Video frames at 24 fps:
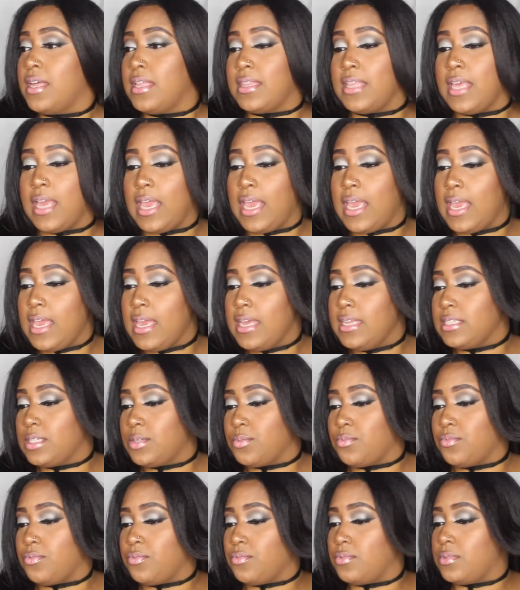The
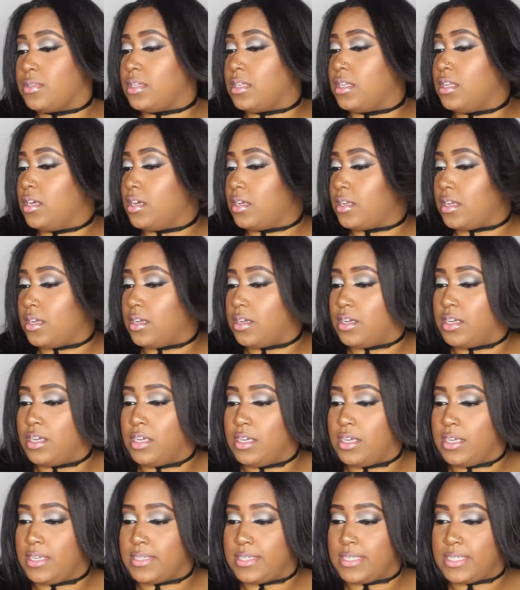ends look
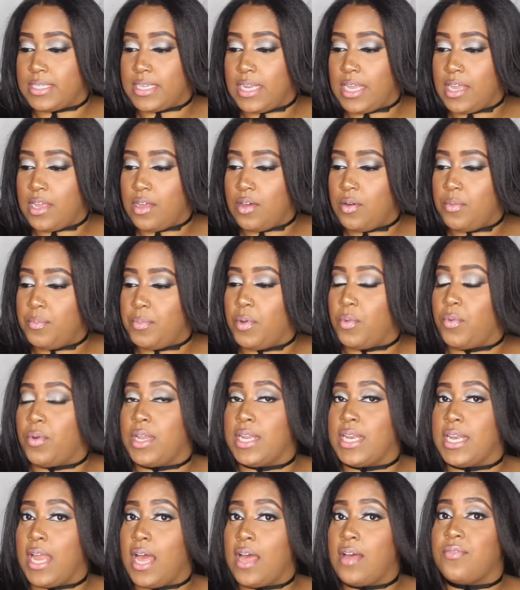good still, but
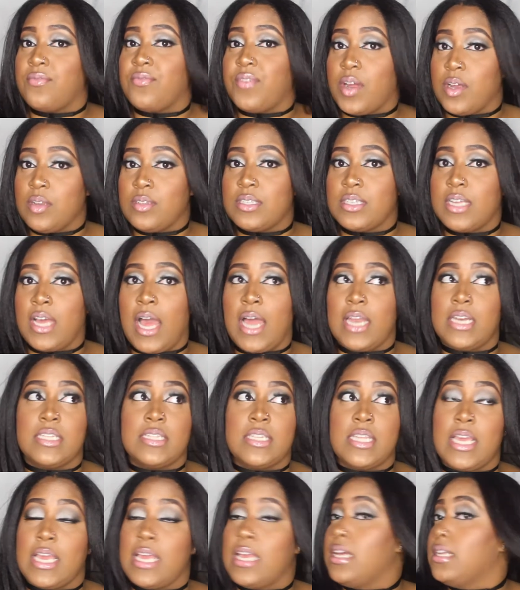when I first got it,
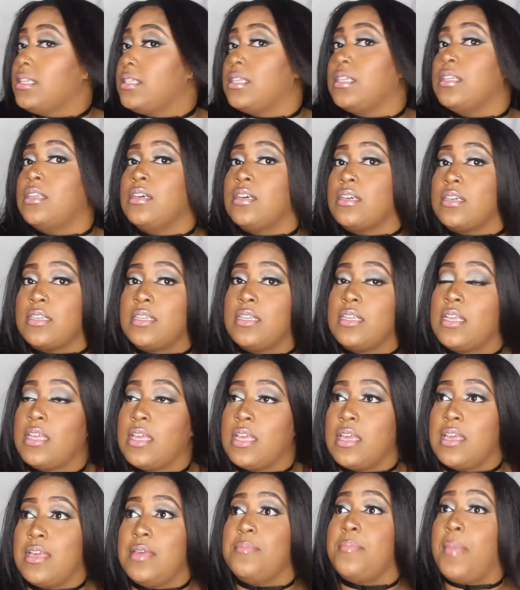the ends looked
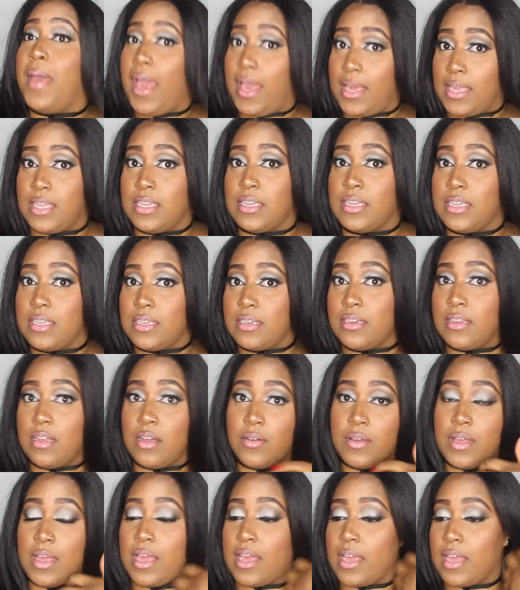immaculate.
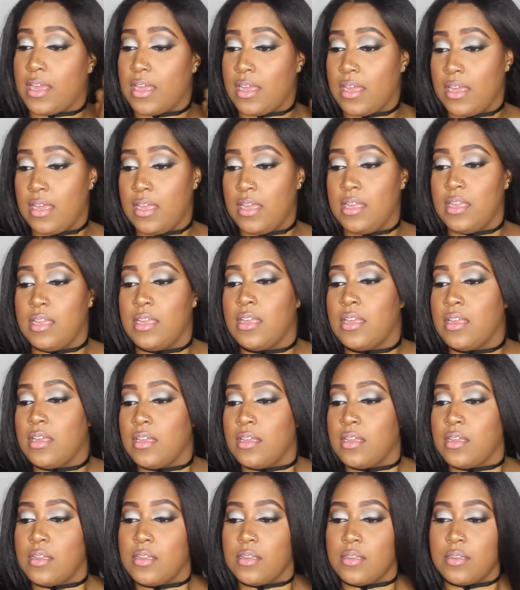Okay,
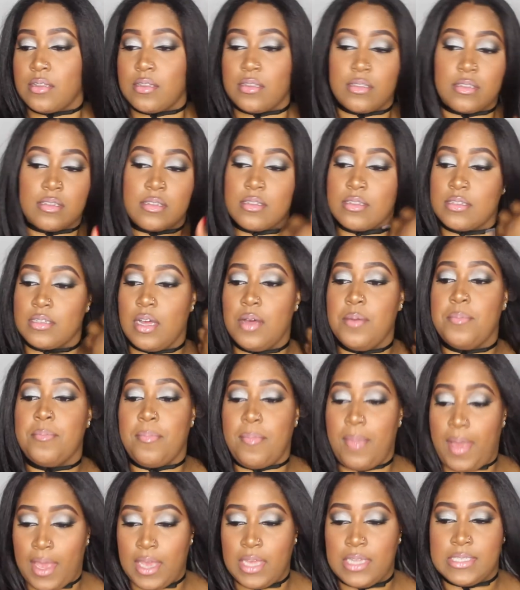
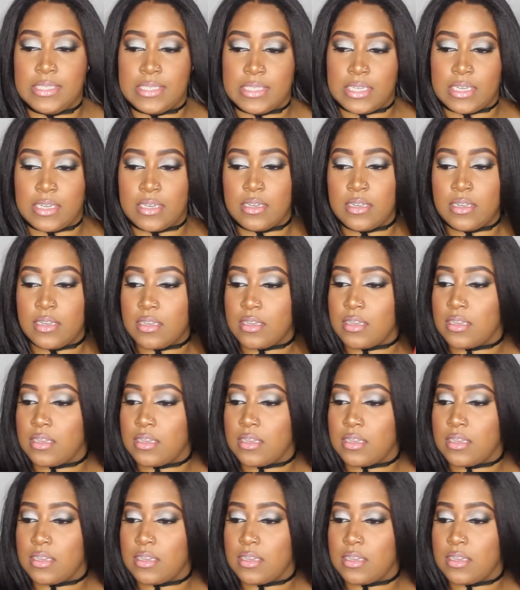amazing.